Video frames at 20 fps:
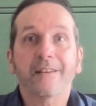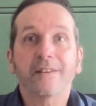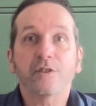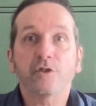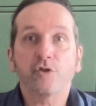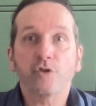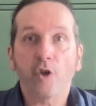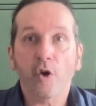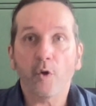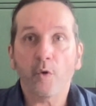is
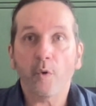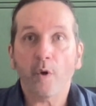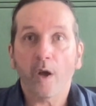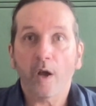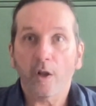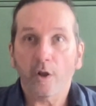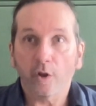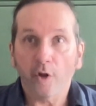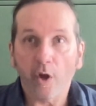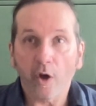no
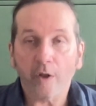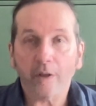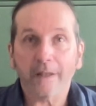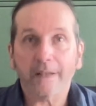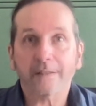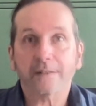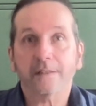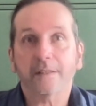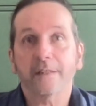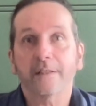
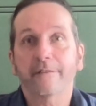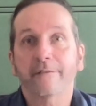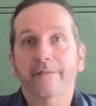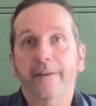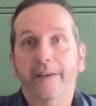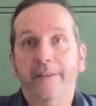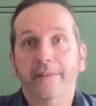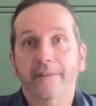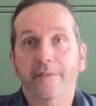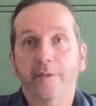long-lasting
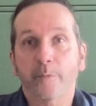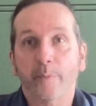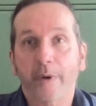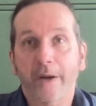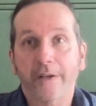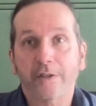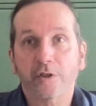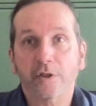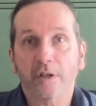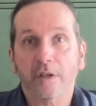effect of the
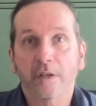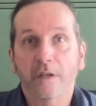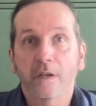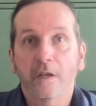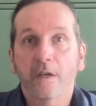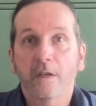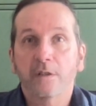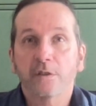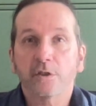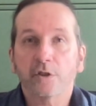pressure,
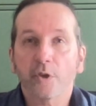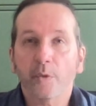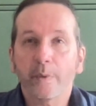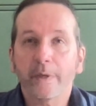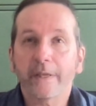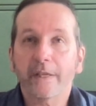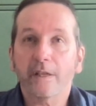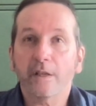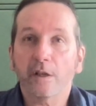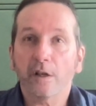so we
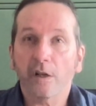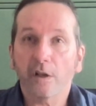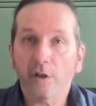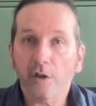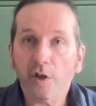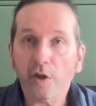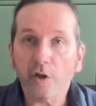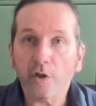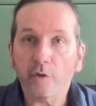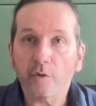can
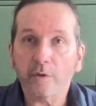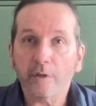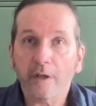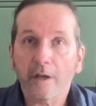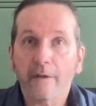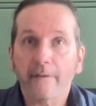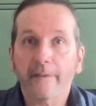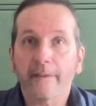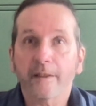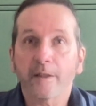conclude
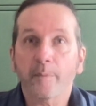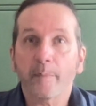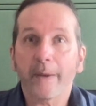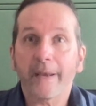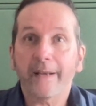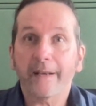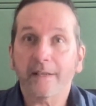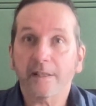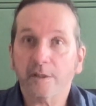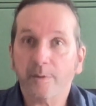that the
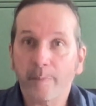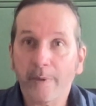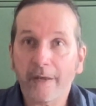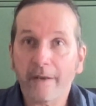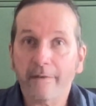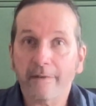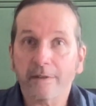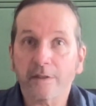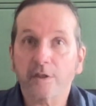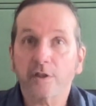pain
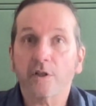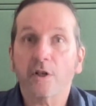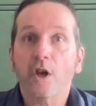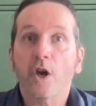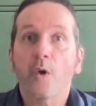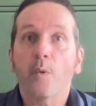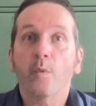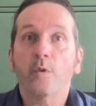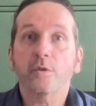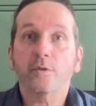experienced
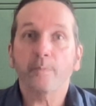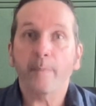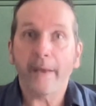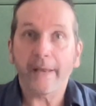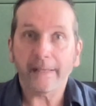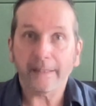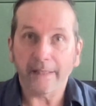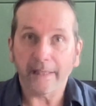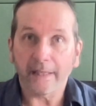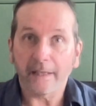was
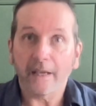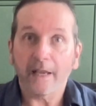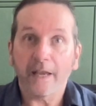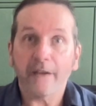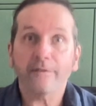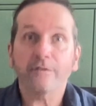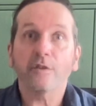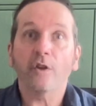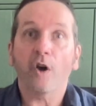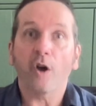mainly,
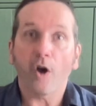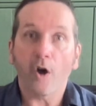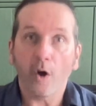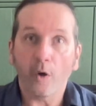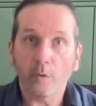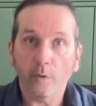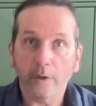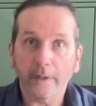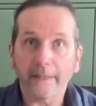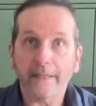if not
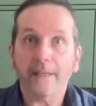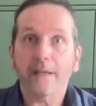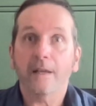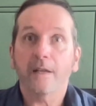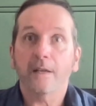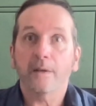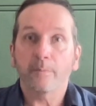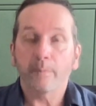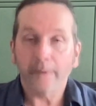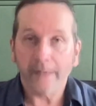wholly,
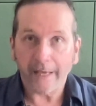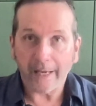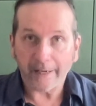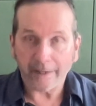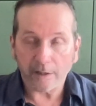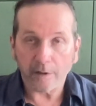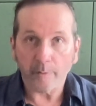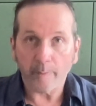mechanical